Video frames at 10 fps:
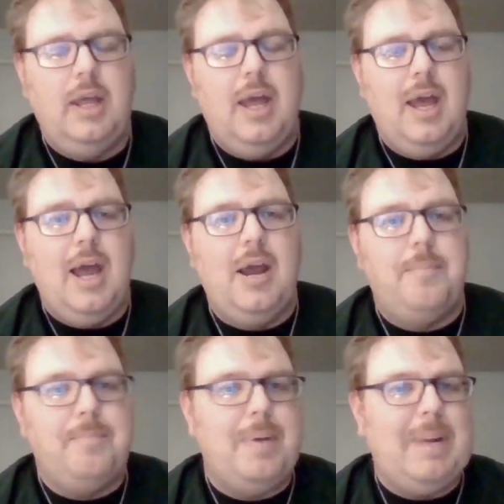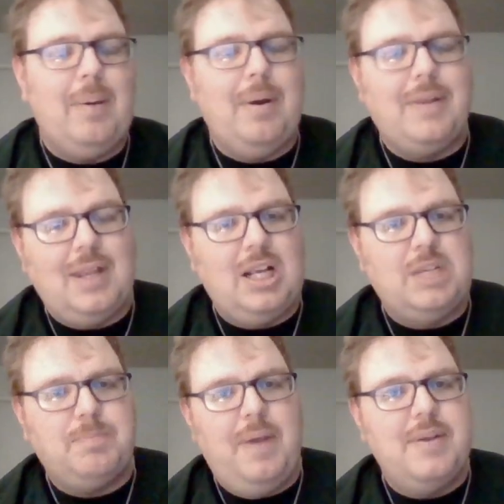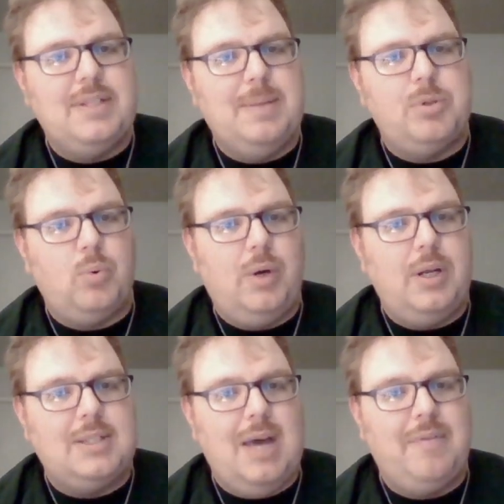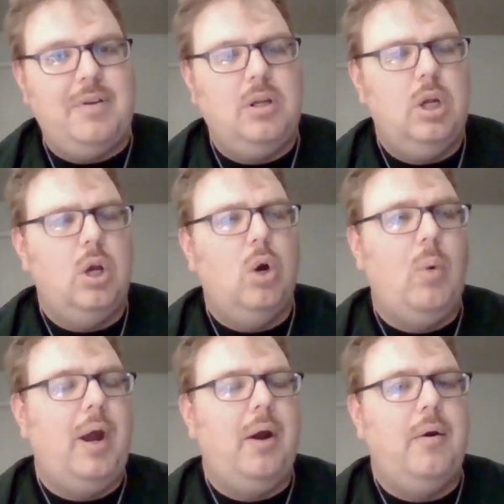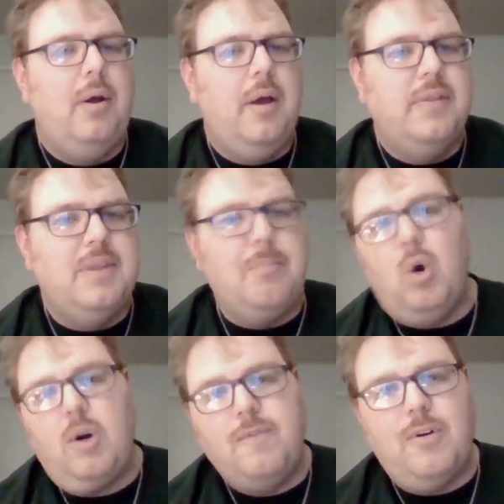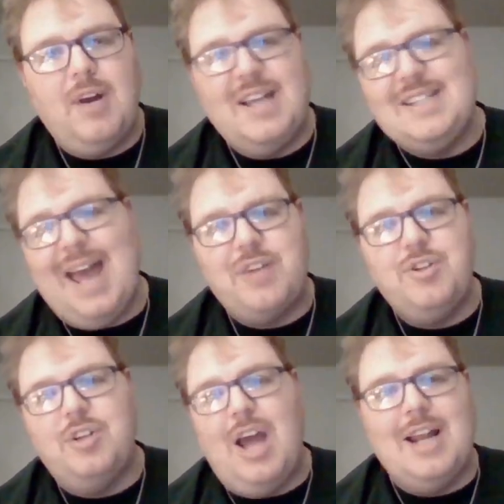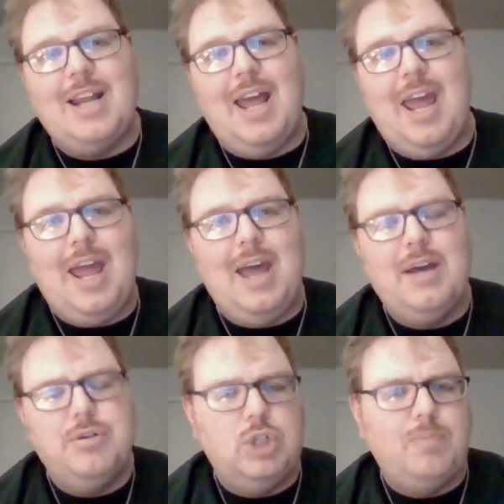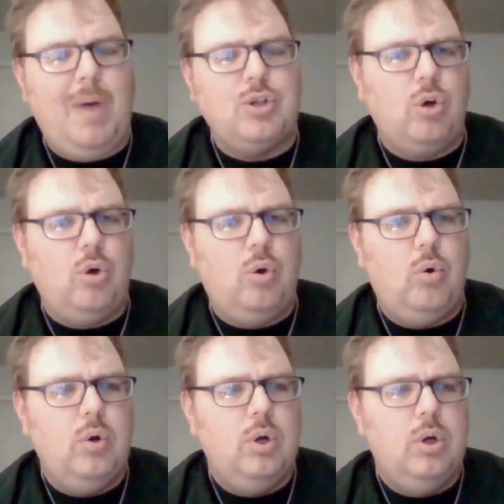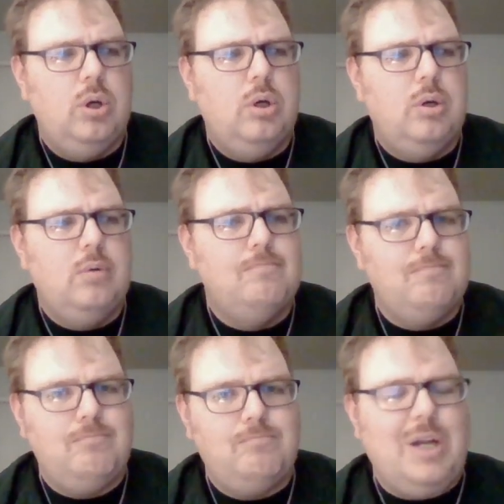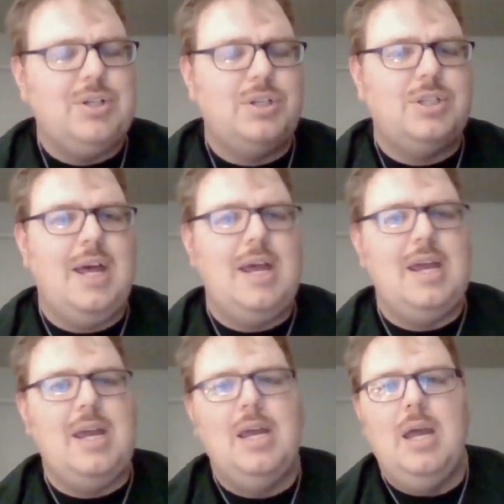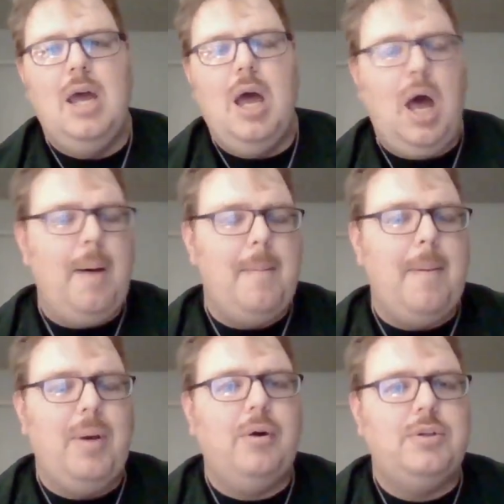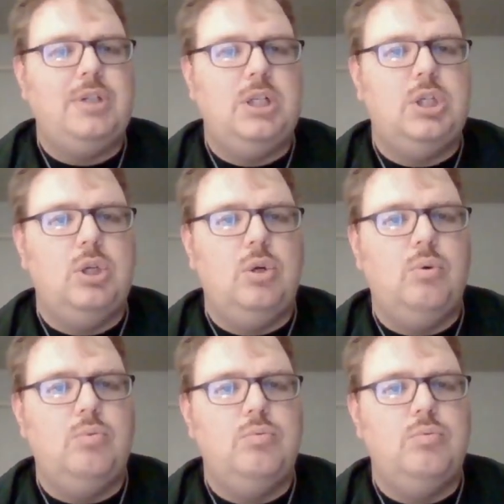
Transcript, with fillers: And, and by the way, they, they explain this in episode 27 where the Morpher has actually got a special, let's just say, ability to